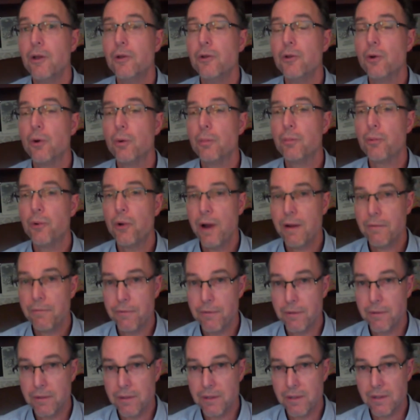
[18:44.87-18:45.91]
Your
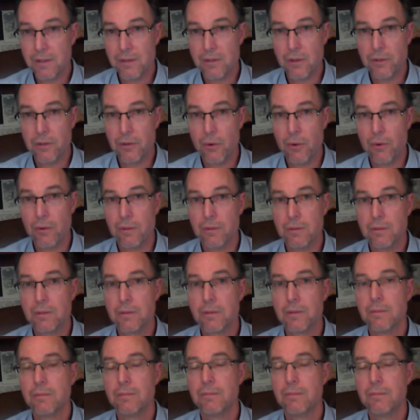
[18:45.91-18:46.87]
preferences are yours.